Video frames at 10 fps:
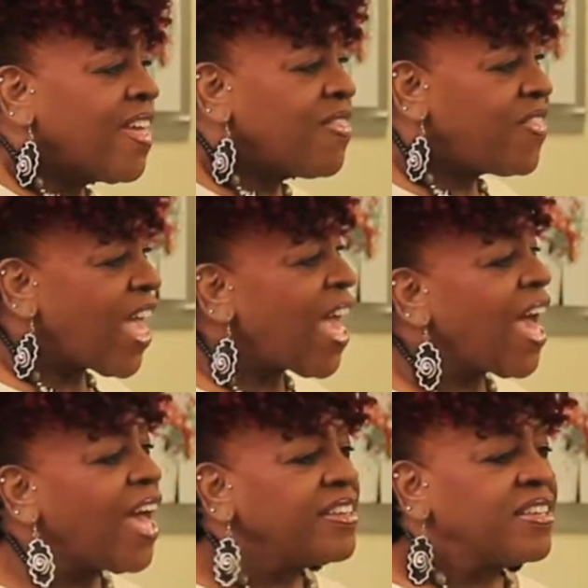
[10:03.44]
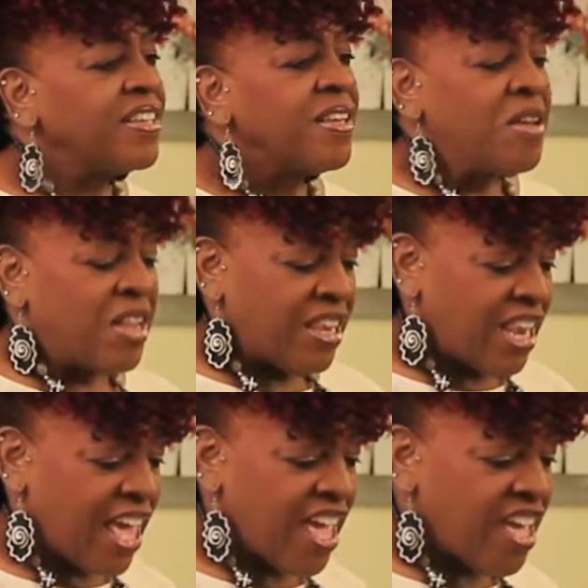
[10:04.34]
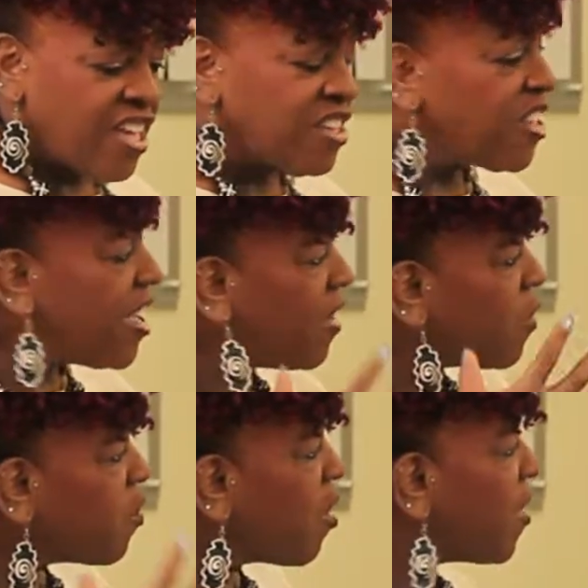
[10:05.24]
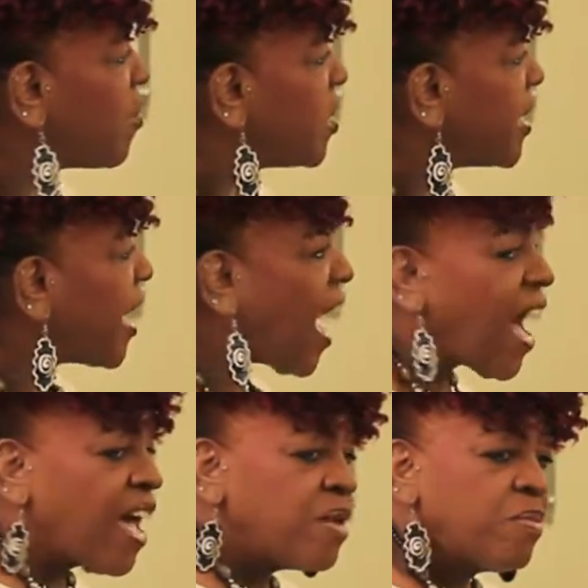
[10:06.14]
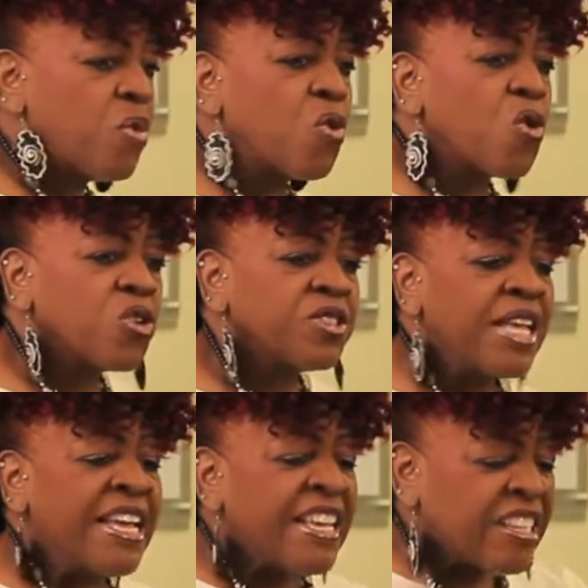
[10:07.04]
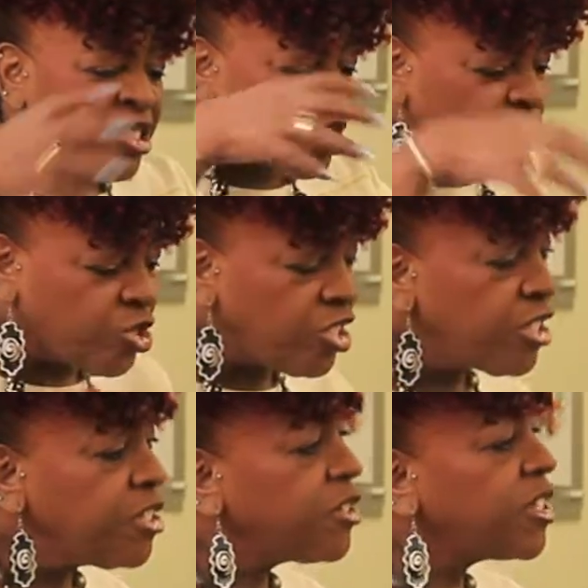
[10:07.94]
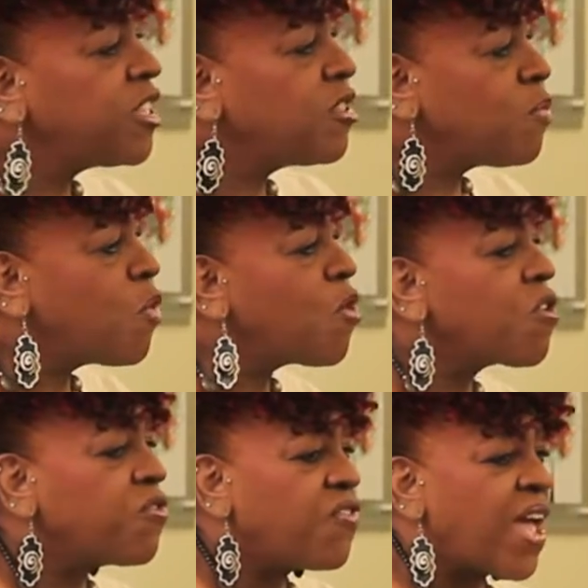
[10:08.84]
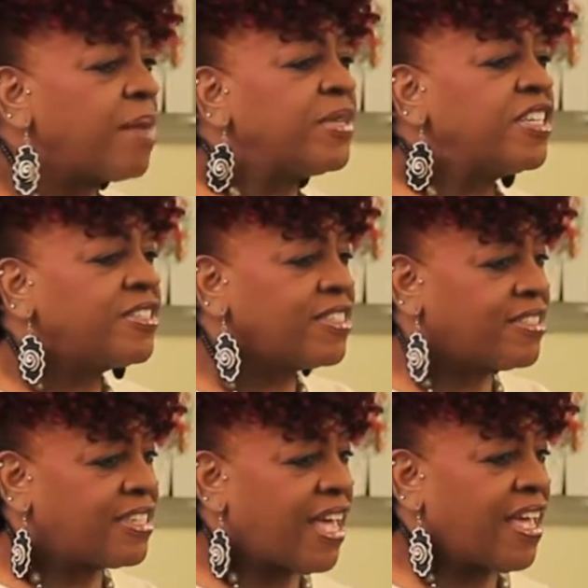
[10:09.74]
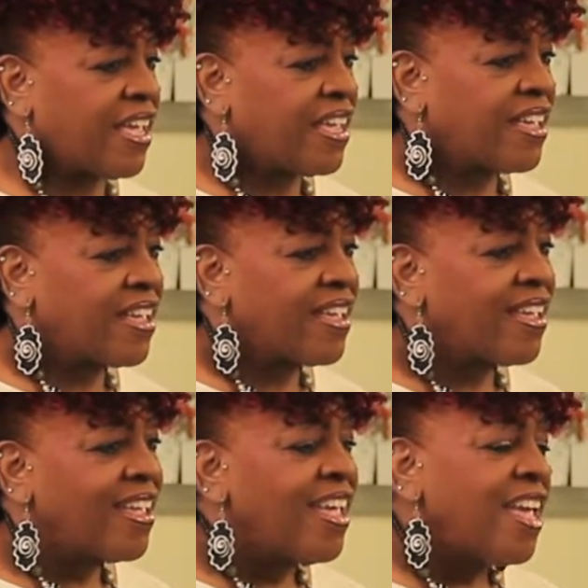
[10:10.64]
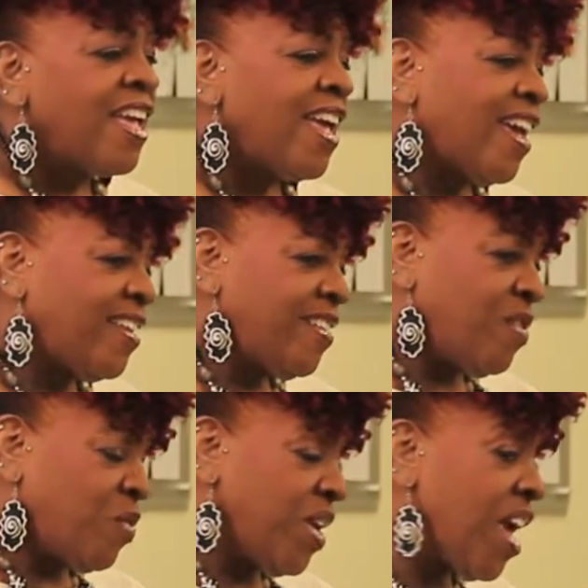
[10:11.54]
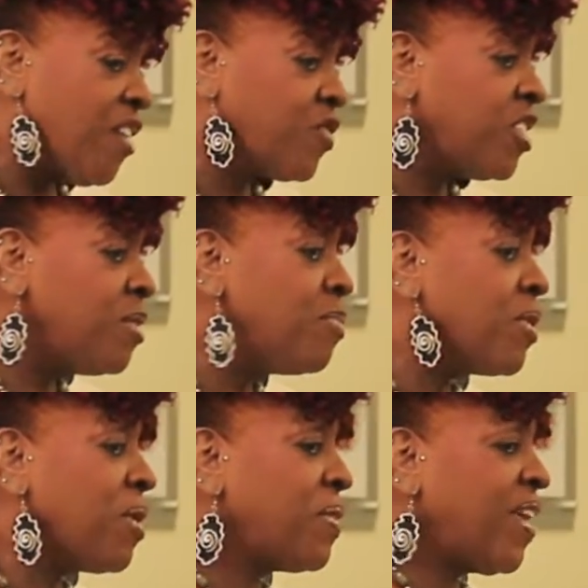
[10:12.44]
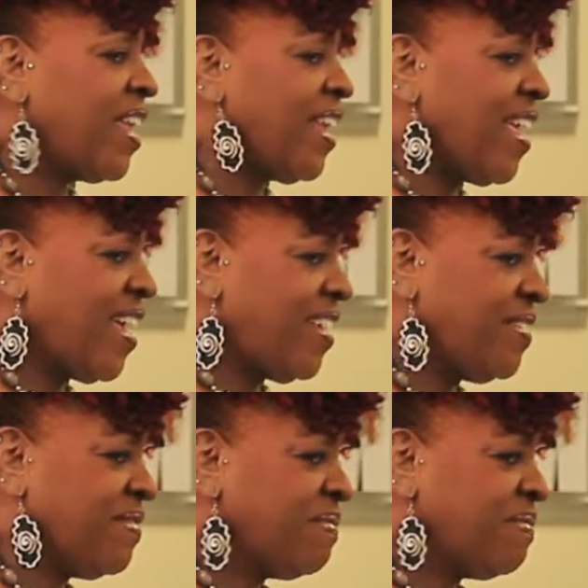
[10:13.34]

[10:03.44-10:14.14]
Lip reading: And that land of Reverend Guy Moore's is still in the Moore family today. And we have timber on that land.